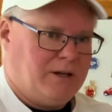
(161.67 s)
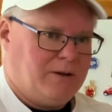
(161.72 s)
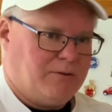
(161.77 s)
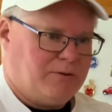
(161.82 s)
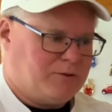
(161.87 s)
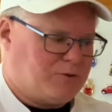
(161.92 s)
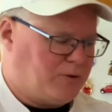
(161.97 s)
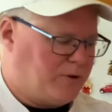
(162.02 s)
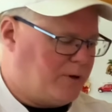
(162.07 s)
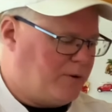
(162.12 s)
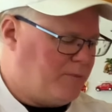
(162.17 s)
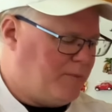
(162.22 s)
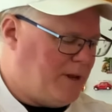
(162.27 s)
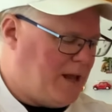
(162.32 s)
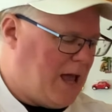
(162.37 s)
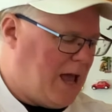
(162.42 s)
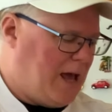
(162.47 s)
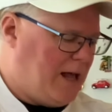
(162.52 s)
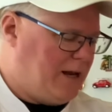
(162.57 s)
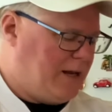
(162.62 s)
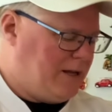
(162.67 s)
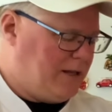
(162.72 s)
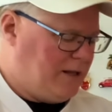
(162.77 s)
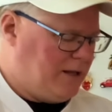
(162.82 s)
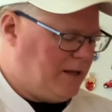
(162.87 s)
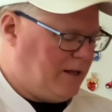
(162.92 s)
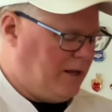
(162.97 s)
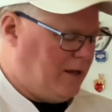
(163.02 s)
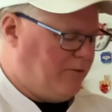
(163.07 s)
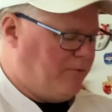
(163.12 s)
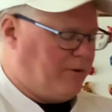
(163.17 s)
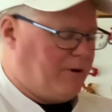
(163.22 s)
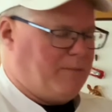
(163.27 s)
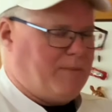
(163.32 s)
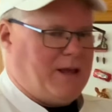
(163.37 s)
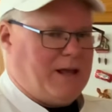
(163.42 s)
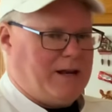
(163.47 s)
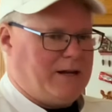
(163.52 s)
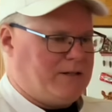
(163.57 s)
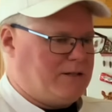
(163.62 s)
which we're going to be adding, and we're going to
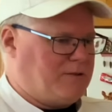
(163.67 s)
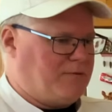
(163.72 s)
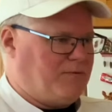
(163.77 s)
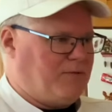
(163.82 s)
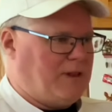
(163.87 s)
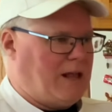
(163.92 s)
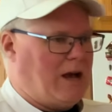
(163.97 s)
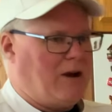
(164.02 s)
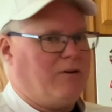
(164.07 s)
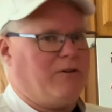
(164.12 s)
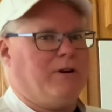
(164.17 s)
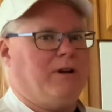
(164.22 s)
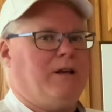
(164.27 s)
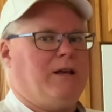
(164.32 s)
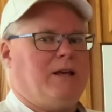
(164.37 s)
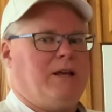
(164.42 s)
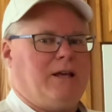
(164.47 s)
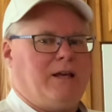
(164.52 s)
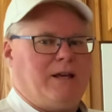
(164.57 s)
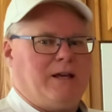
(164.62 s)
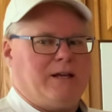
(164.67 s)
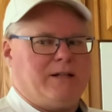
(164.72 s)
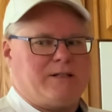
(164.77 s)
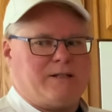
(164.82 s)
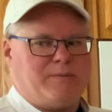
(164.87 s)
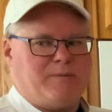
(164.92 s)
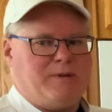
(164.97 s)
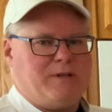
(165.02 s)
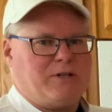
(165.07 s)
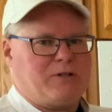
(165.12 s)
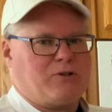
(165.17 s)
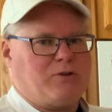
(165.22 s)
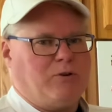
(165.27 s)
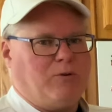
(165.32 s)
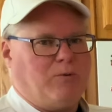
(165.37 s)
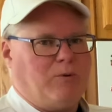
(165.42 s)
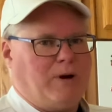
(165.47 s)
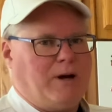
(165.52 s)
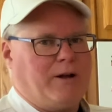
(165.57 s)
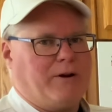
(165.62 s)
be adding some flour and some
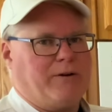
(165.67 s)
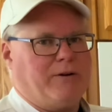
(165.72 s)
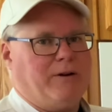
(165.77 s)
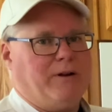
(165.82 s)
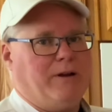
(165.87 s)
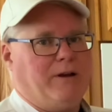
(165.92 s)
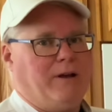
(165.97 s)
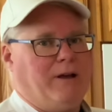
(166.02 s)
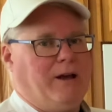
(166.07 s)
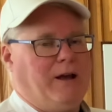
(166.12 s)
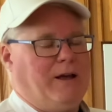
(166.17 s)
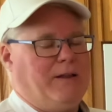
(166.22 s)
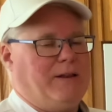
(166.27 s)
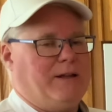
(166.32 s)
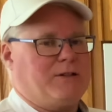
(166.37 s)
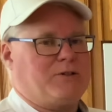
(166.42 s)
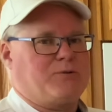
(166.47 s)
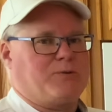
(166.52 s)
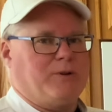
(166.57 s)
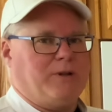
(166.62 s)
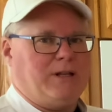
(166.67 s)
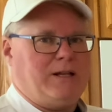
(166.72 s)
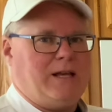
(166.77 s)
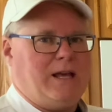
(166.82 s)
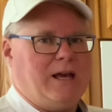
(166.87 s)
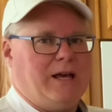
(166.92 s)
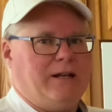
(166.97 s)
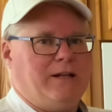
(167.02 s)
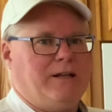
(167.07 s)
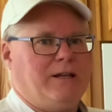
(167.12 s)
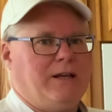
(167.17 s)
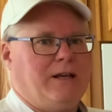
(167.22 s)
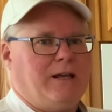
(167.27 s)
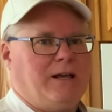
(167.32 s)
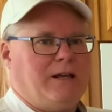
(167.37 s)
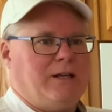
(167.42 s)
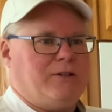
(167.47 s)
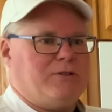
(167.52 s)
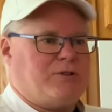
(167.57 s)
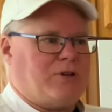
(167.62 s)
additional water, and that's really it.
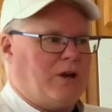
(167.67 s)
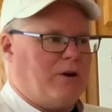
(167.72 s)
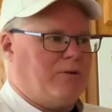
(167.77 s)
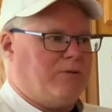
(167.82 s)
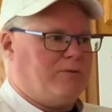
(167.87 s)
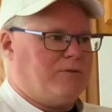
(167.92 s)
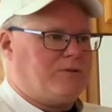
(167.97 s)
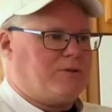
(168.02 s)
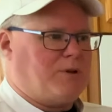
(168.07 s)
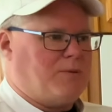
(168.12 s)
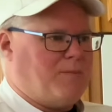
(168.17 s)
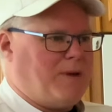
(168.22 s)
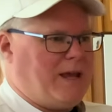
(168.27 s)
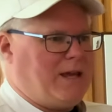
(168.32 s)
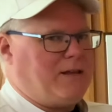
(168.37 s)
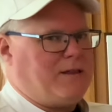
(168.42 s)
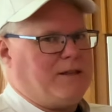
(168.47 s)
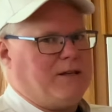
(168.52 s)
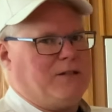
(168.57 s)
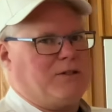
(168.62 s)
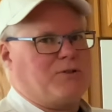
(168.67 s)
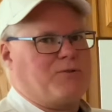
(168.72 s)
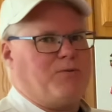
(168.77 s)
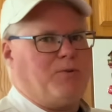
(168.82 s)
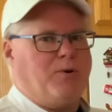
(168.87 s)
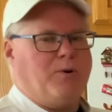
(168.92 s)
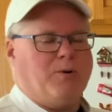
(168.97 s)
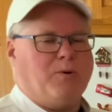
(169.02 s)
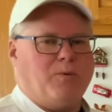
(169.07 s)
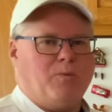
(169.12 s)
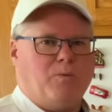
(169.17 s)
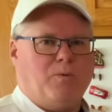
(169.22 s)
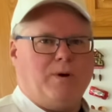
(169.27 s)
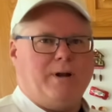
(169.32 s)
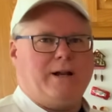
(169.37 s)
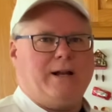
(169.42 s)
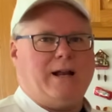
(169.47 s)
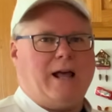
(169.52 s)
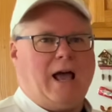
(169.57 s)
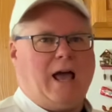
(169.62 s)
So to make this for
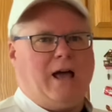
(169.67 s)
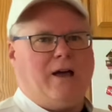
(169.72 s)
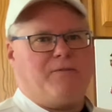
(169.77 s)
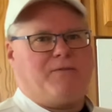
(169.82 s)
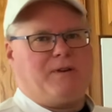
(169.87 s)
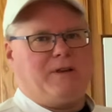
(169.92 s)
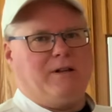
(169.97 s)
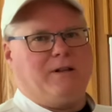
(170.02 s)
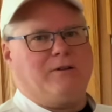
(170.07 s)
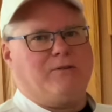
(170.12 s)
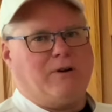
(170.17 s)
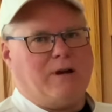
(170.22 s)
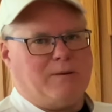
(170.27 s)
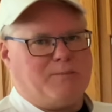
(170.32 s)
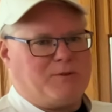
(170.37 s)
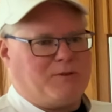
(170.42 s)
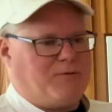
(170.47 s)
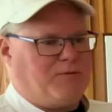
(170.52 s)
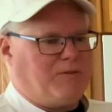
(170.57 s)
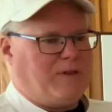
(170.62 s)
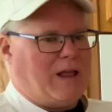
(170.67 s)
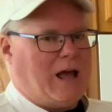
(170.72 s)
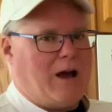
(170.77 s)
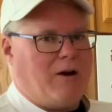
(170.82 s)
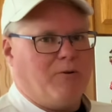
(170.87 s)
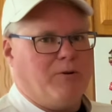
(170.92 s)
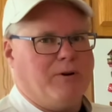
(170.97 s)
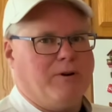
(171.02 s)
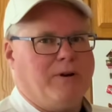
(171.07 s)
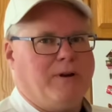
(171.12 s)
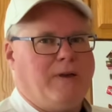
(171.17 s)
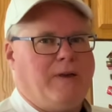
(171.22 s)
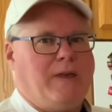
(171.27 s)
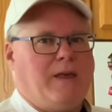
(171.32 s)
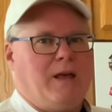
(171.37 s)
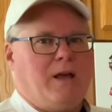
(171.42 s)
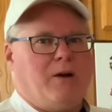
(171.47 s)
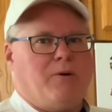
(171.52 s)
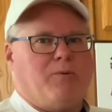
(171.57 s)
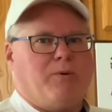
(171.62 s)
1.5 kilograms of flour,
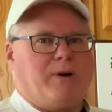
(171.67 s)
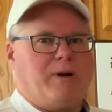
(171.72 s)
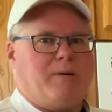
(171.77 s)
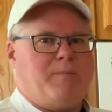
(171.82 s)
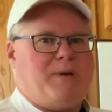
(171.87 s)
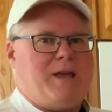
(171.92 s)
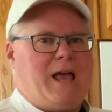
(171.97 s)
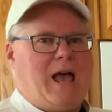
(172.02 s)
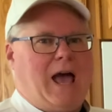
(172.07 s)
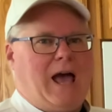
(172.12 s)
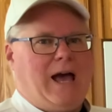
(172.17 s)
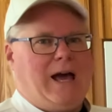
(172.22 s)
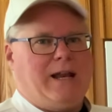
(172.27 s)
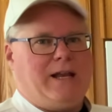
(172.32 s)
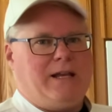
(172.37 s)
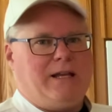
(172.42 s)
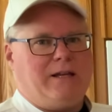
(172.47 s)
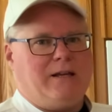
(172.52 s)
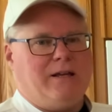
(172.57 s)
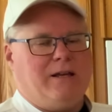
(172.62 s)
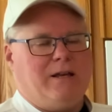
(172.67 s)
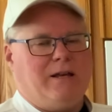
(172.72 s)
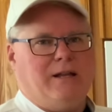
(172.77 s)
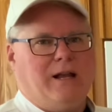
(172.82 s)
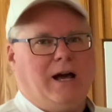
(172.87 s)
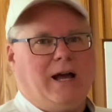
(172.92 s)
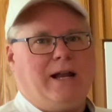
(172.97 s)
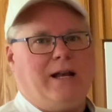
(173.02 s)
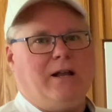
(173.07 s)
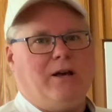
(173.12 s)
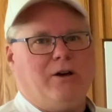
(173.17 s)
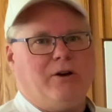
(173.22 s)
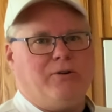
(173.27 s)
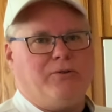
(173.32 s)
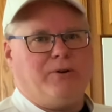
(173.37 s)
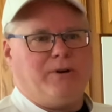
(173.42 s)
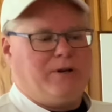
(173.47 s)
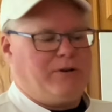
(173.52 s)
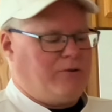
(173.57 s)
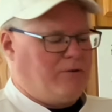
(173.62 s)
we're going to be adding
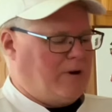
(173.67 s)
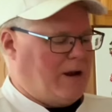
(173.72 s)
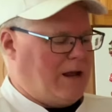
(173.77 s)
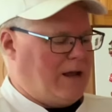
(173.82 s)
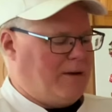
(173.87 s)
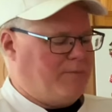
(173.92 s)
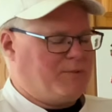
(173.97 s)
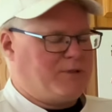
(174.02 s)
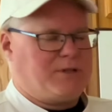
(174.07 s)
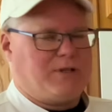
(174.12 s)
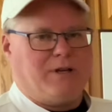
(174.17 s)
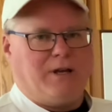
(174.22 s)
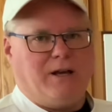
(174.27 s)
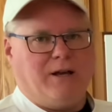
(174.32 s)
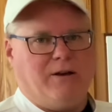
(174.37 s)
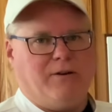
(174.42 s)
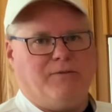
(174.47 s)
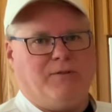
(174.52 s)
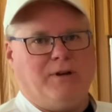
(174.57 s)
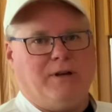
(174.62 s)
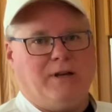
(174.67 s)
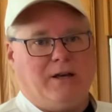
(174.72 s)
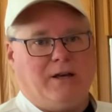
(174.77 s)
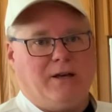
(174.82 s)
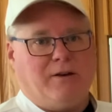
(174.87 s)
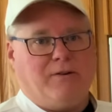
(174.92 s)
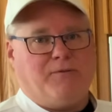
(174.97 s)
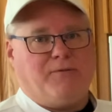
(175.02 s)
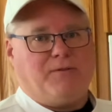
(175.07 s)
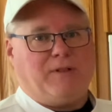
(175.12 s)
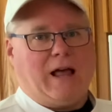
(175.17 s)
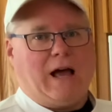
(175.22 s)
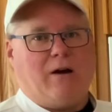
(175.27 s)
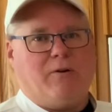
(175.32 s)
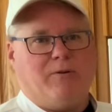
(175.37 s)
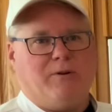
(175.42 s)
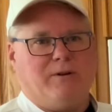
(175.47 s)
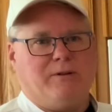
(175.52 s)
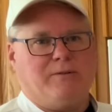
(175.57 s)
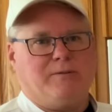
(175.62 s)
900 grams of
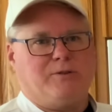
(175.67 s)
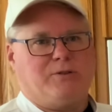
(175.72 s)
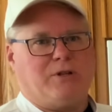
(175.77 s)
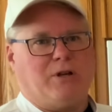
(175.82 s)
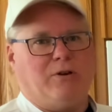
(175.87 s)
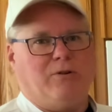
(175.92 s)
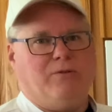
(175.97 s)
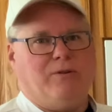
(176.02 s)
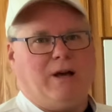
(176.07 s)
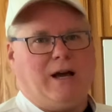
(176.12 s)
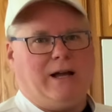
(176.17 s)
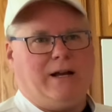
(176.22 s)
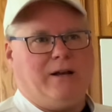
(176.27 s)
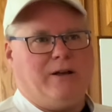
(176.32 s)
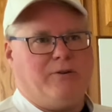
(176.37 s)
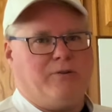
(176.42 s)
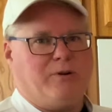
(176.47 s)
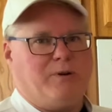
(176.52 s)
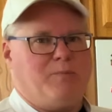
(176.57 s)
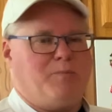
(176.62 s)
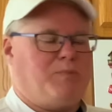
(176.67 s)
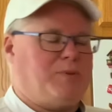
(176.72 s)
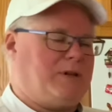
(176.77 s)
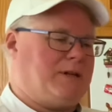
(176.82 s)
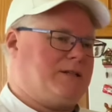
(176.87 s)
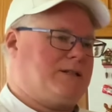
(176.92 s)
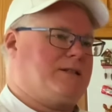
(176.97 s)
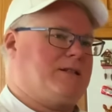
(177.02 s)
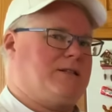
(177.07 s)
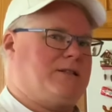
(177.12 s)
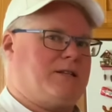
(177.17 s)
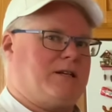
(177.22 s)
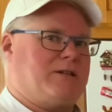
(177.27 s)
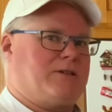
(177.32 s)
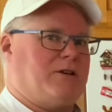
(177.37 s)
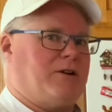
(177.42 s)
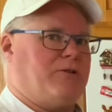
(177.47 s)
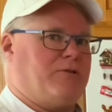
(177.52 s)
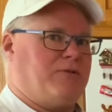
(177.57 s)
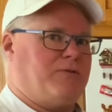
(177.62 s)
flour, so 900 plus the
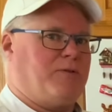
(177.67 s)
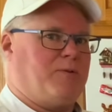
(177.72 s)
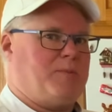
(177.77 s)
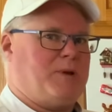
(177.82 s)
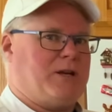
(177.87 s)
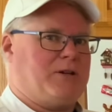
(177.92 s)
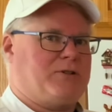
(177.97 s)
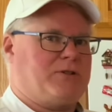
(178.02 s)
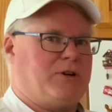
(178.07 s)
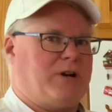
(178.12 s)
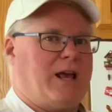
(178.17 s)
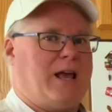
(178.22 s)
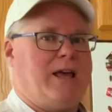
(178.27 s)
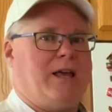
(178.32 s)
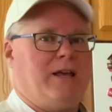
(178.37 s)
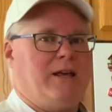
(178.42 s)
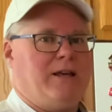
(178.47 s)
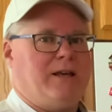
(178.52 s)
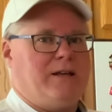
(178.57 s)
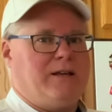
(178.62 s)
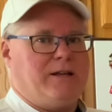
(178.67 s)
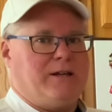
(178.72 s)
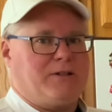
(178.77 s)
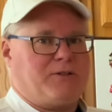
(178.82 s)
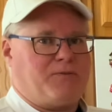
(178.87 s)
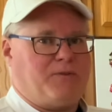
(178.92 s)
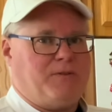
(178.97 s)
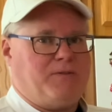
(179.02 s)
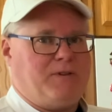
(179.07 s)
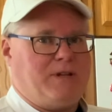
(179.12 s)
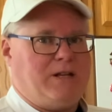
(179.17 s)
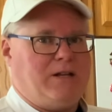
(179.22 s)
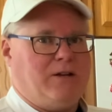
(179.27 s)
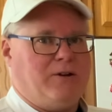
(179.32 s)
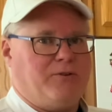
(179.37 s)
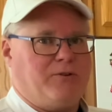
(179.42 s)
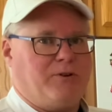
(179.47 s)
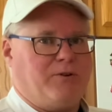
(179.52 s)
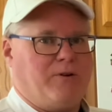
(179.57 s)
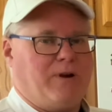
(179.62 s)
600 from yesterday, that's
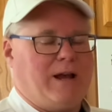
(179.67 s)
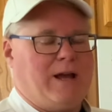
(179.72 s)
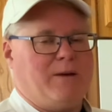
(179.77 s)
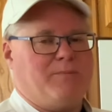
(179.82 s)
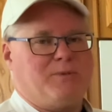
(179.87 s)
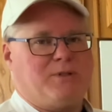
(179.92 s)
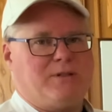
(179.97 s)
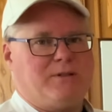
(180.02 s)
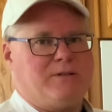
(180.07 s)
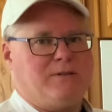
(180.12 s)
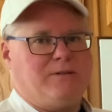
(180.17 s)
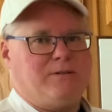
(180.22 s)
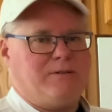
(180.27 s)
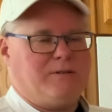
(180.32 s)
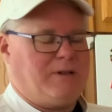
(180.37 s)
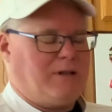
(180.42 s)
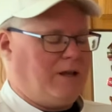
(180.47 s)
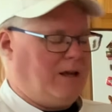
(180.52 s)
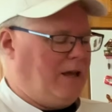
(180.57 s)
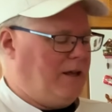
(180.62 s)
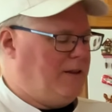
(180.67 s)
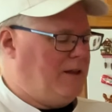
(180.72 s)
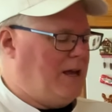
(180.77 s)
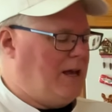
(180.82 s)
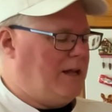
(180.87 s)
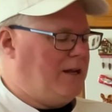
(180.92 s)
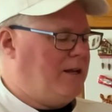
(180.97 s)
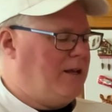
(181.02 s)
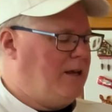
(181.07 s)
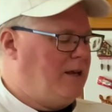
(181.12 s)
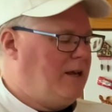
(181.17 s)
1,500 grams. And then